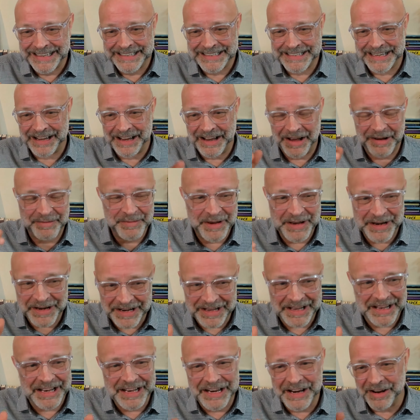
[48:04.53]
Like, I mean,
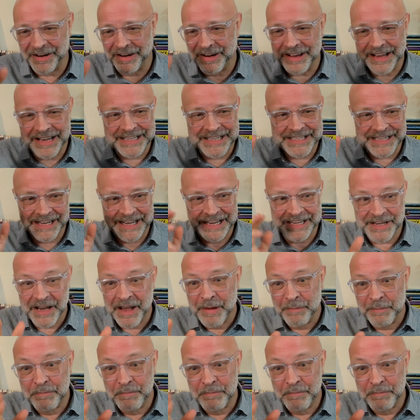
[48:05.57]
you know, it's like, it's,